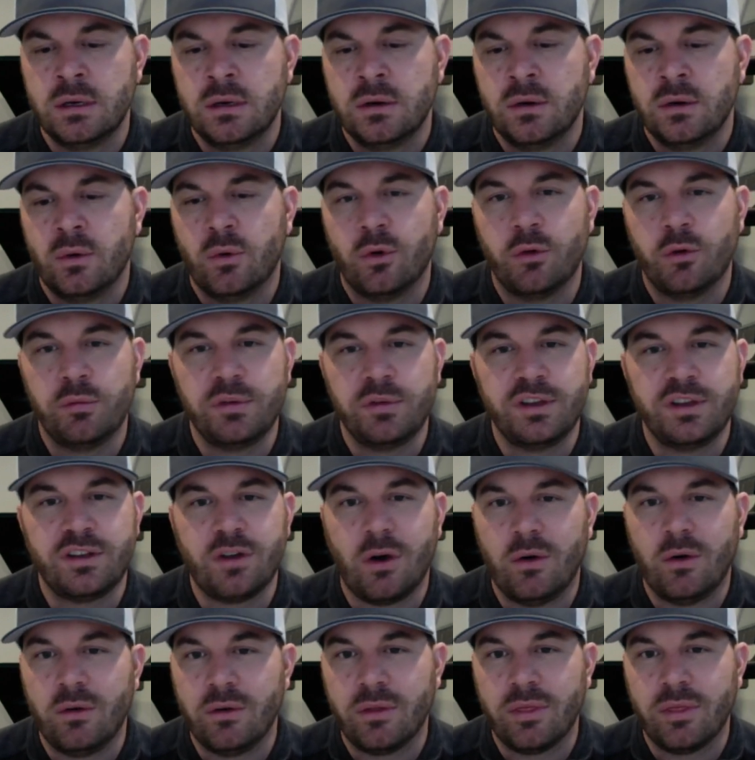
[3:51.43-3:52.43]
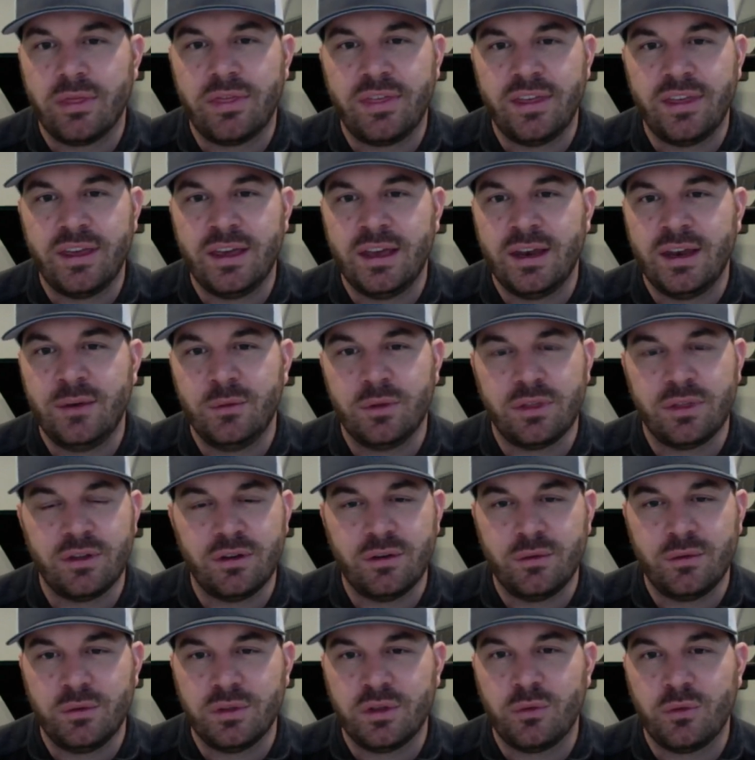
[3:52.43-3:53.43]
Or be tall and thin with
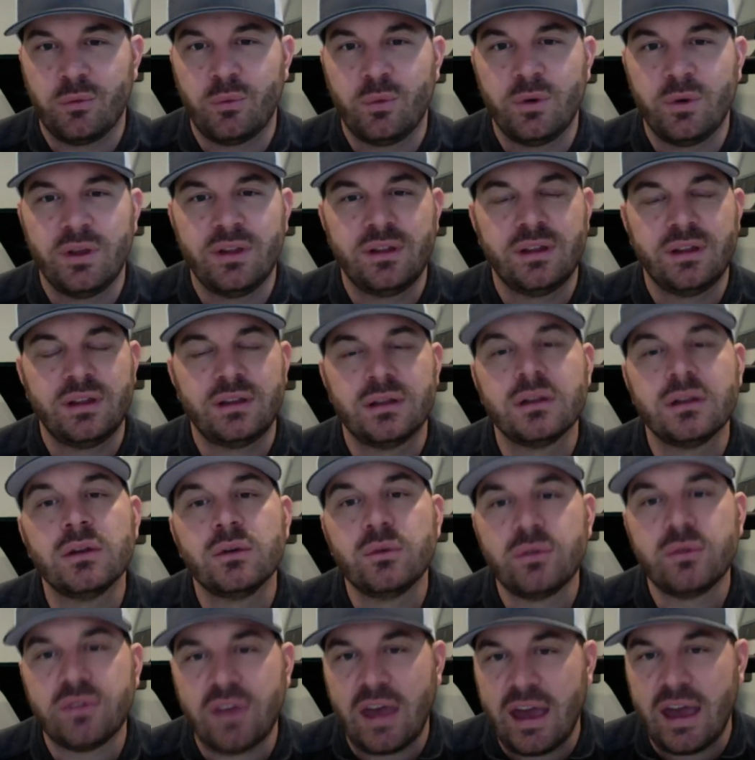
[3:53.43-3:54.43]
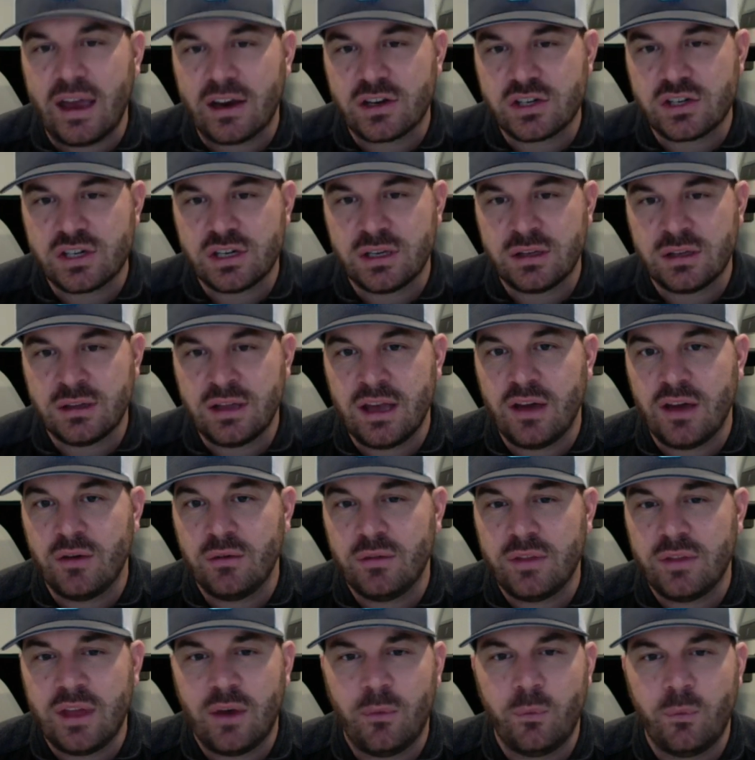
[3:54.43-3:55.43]
a really loose action
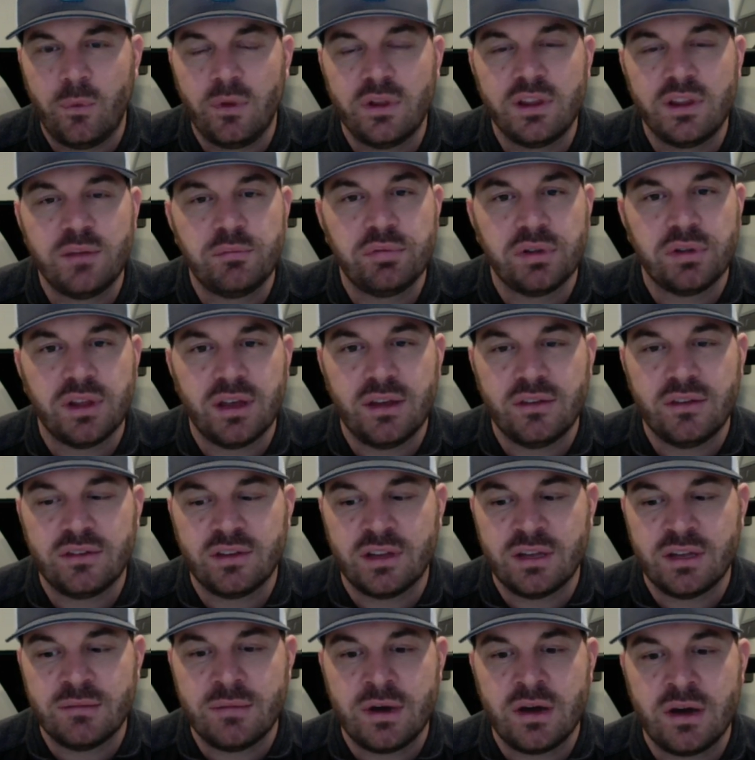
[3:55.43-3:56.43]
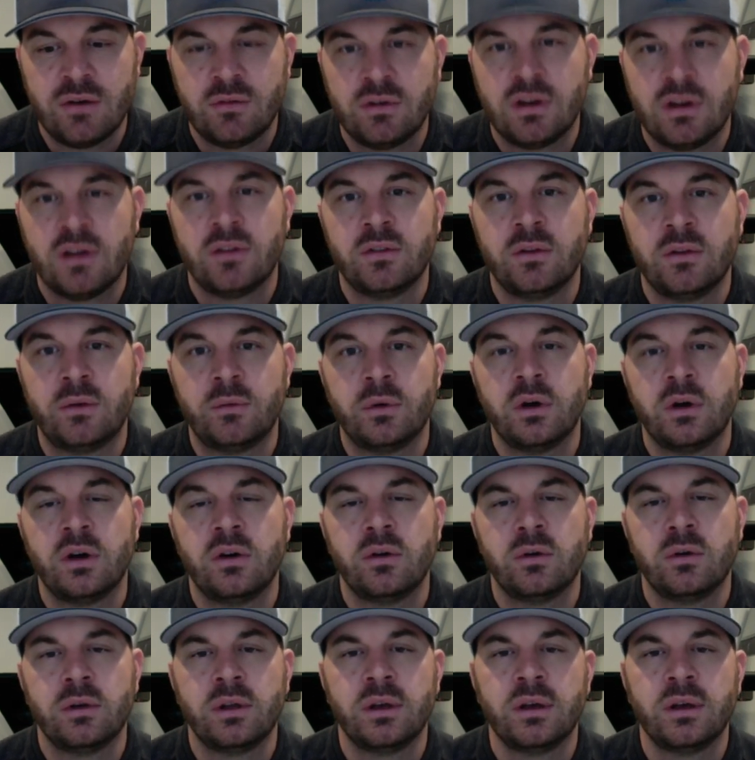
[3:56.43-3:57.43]
that really plays on the mound down the
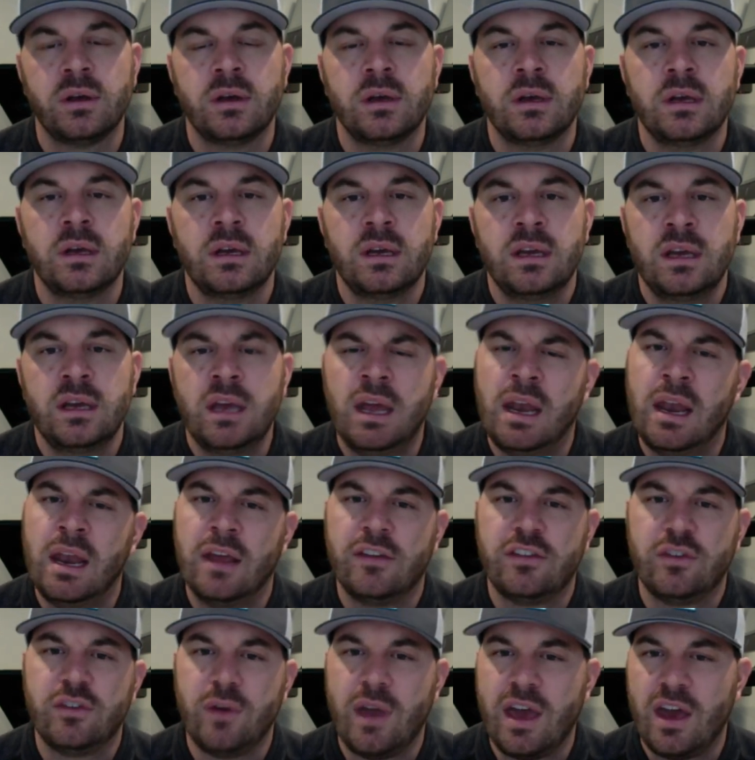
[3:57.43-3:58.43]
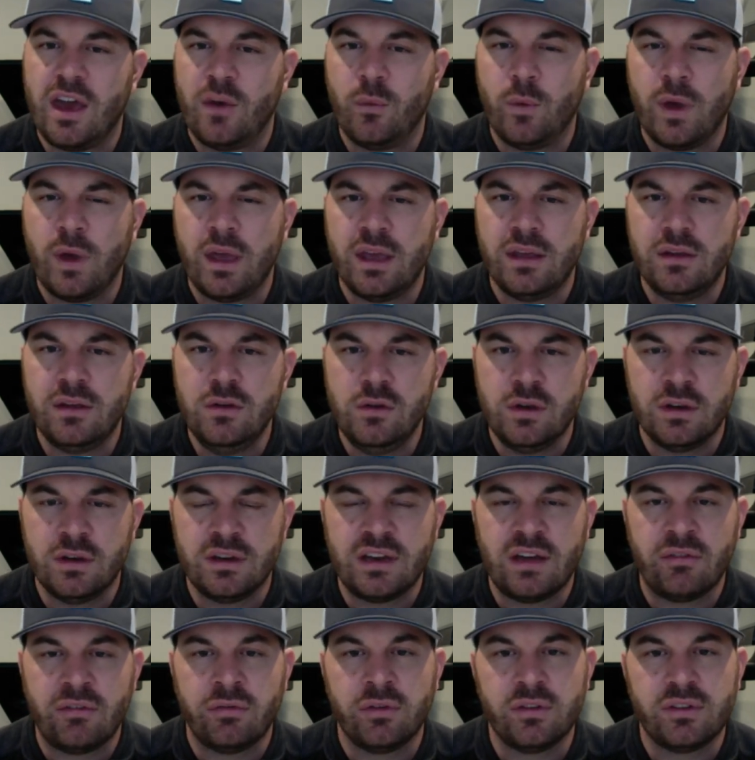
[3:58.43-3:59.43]
road. And as you add weight, you can
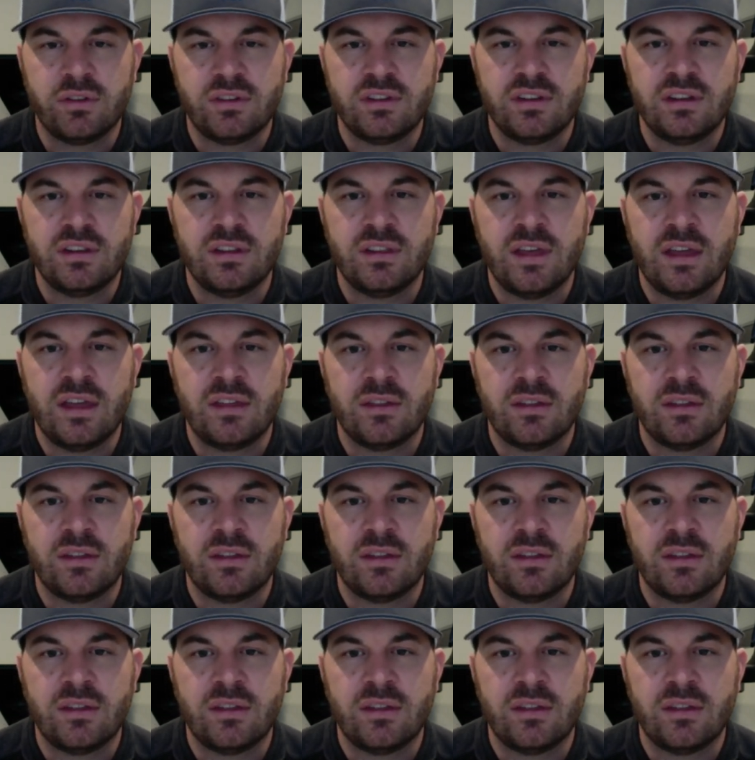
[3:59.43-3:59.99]
definitely see that